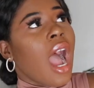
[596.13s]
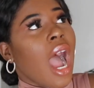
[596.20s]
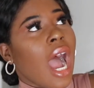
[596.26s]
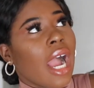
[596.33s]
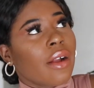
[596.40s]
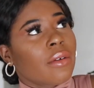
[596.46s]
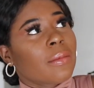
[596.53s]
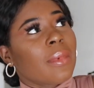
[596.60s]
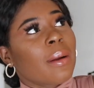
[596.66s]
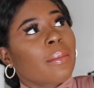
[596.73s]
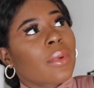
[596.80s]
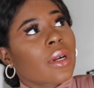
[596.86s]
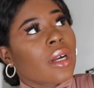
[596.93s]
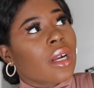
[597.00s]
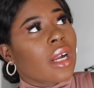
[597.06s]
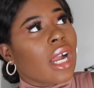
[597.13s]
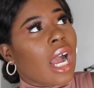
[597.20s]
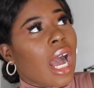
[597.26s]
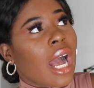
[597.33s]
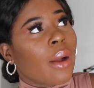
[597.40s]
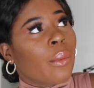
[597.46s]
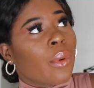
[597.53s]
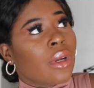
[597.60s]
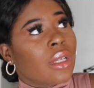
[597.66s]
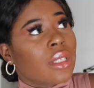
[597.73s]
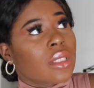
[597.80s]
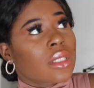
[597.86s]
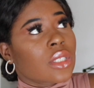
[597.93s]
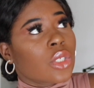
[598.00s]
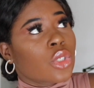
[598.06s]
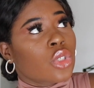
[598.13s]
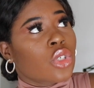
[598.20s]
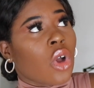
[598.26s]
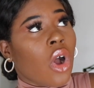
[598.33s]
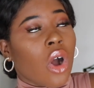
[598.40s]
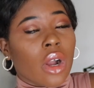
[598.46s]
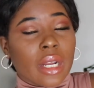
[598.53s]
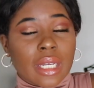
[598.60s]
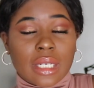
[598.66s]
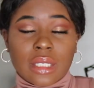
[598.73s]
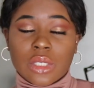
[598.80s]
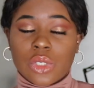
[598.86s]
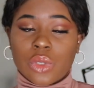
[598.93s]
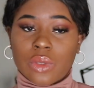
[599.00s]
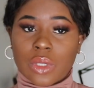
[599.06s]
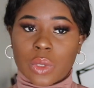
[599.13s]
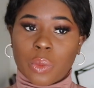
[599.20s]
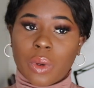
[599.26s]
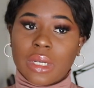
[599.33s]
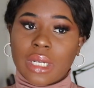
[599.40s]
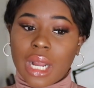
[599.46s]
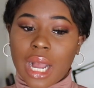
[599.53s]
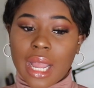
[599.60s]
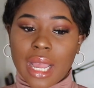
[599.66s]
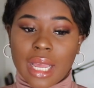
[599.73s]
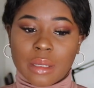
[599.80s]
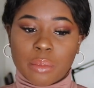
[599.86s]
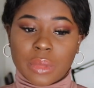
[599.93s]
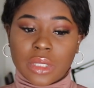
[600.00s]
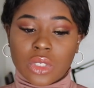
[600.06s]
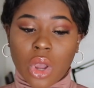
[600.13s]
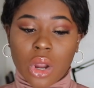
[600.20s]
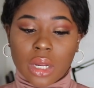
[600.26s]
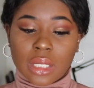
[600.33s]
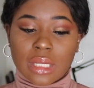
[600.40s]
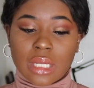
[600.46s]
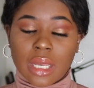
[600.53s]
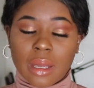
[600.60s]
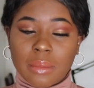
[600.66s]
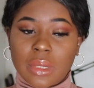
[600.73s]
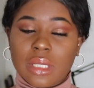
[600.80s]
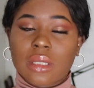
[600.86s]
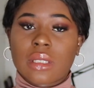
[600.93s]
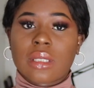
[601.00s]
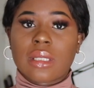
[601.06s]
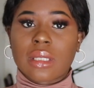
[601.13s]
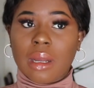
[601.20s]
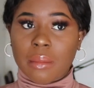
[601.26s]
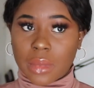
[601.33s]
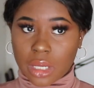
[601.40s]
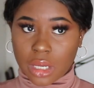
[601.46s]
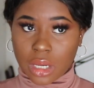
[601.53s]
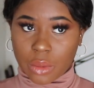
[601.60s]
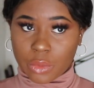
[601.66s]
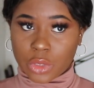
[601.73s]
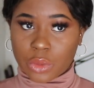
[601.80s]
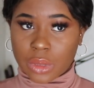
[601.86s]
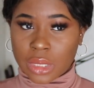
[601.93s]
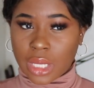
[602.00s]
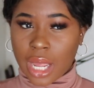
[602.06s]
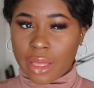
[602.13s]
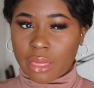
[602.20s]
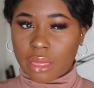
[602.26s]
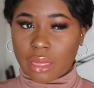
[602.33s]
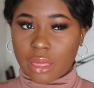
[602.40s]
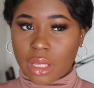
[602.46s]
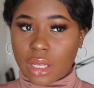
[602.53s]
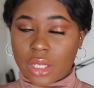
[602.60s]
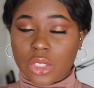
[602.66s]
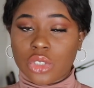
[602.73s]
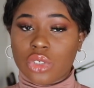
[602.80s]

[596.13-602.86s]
I remember I was talking to this one guy. I had been talking to him since the summer, which was I think in